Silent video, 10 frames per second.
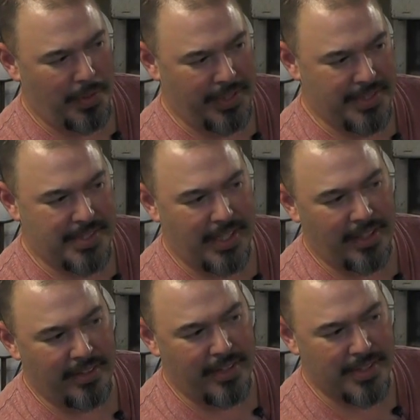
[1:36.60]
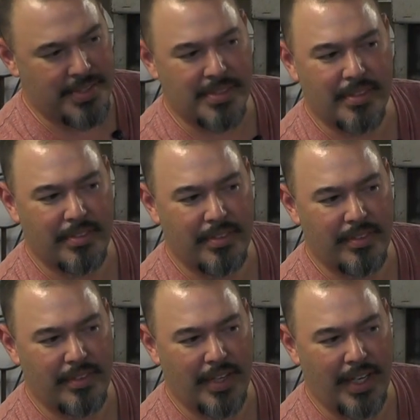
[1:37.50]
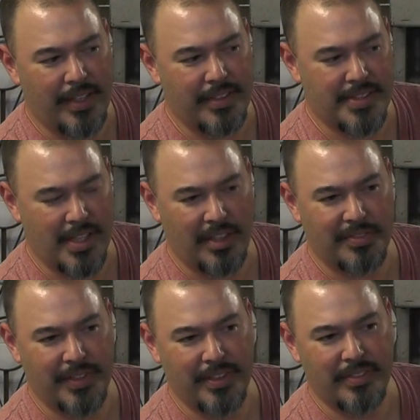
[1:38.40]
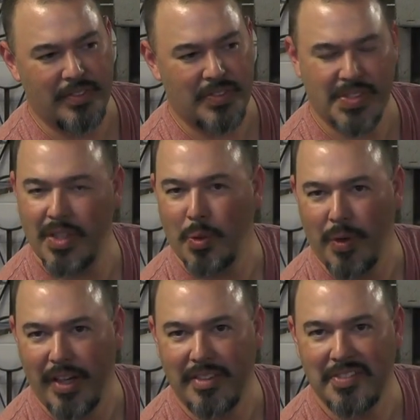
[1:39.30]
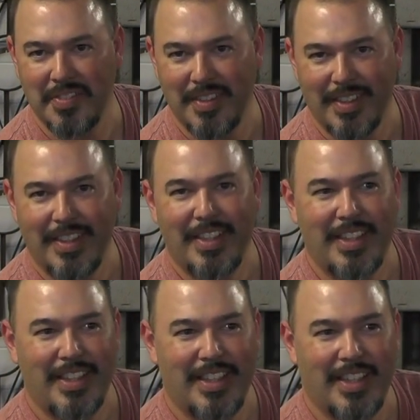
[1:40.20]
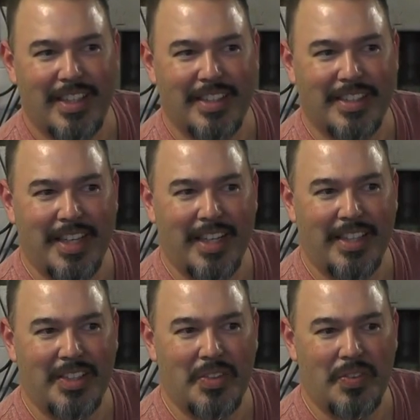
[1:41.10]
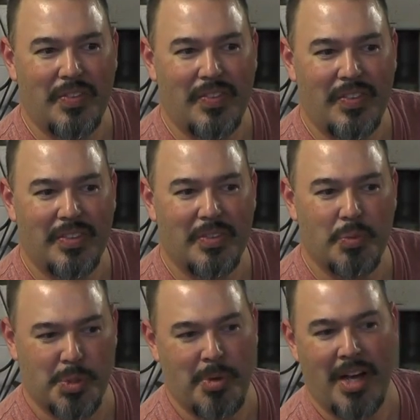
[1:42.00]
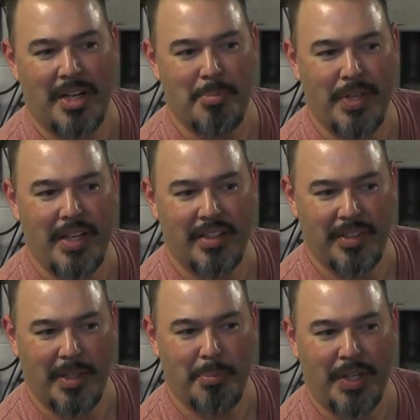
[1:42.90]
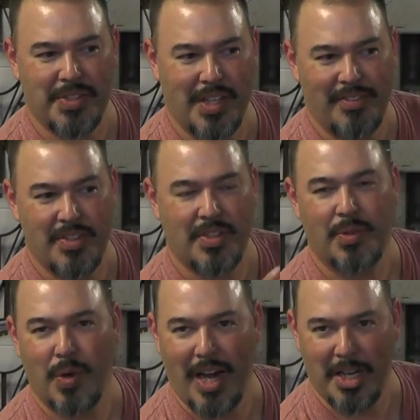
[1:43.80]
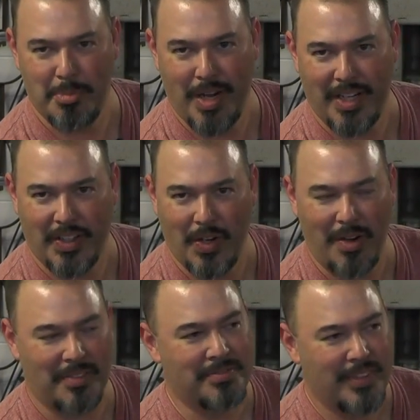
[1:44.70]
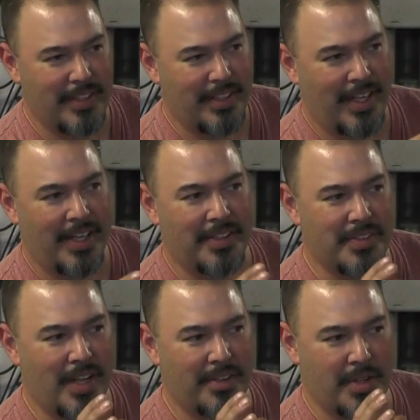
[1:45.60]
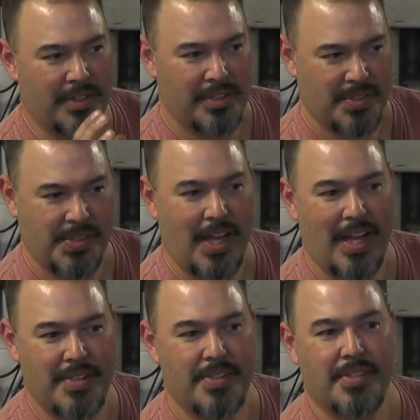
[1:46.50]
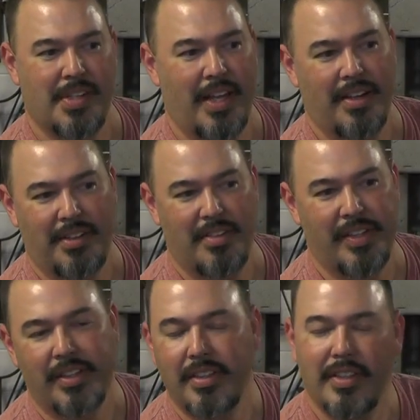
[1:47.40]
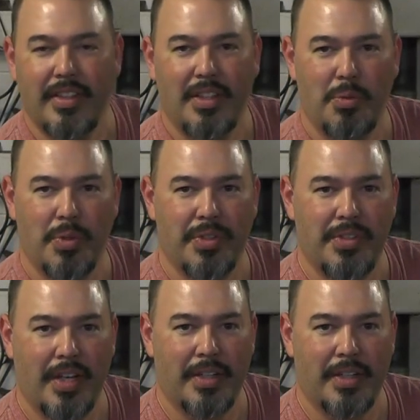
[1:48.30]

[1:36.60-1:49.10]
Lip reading: when they'd seen this elephant silhouette, they responded immediately because they have this grand backyard, and thought that the size and scale of it would